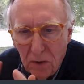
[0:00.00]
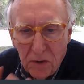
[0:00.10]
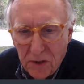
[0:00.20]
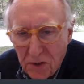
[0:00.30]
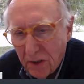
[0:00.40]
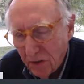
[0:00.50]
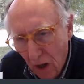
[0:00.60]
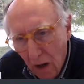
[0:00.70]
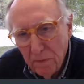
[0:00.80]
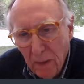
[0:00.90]

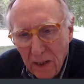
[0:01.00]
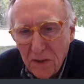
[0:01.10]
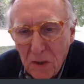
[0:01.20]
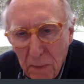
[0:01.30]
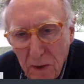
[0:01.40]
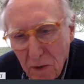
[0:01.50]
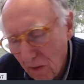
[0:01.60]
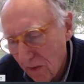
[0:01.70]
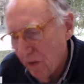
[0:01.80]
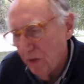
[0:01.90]
logistics, optimizing
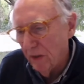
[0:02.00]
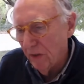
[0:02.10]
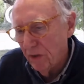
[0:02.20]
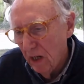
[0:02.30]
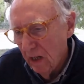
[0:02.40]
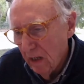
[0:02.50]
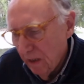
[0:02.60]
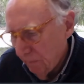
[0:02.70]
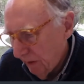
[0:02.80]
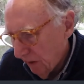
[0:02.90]
spatial logistics,
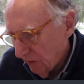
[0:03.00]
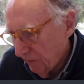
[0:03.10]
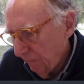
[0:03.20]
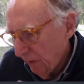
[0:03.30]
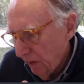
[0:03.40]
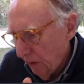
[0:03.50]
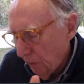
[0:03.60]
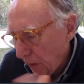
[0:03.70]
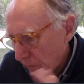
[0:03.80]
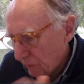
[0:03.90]
because
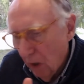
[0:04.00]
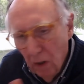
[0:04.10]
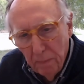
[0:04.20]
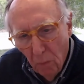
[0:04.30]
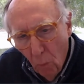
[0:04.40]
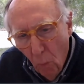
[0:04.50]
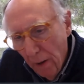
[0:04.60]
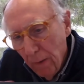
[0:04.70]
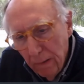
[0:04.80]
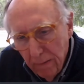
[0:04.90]
it was all about
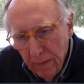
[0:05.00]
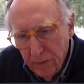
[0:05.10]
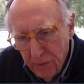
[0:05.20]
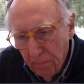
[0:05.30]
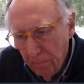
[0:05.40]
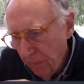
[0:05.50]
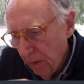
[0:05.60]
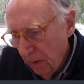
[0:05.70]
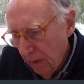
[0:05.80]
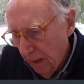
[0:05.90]
wiring things
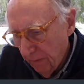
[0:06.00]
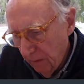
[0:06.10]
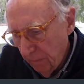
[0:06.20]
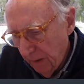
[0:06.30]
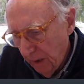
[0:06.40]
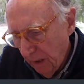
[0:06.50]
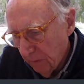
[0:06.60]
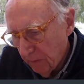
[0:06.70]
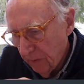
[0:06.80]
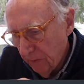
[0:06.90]
up and then being
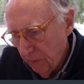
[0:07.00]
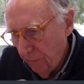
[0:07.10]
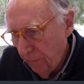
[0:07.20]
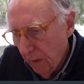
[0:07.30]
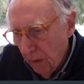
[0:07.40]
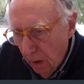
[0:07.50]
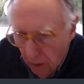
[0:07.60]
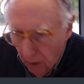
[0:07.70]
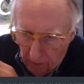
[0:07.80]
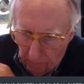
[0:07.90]
able to
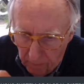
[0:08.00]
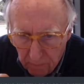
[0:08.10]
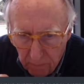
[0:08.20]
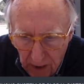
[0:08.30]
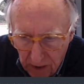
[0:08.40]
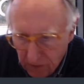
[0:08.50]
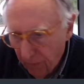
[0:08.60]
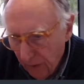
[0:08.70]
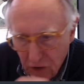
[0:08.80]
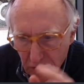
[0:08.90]
minimize
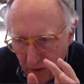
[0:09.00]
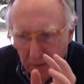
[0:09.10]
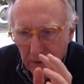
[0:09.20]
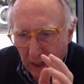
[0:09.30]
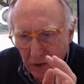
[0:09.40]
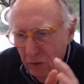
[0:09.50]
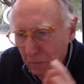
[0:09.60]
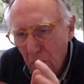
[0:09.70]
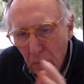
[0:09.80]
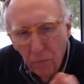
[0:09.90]
friction as
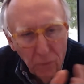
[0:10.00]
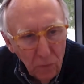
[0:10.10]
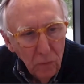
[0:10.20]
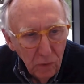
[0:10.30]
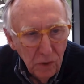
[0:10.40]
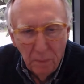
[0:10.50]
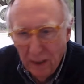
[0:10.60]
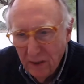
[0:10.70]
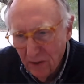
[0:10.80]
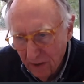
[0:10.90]
you move through
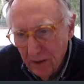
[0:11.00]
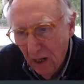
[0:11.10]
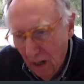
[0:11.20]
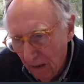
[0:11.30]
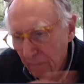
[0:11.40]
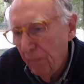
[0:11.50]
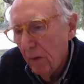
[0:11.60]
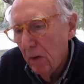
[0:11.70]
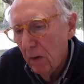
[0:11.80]
space and time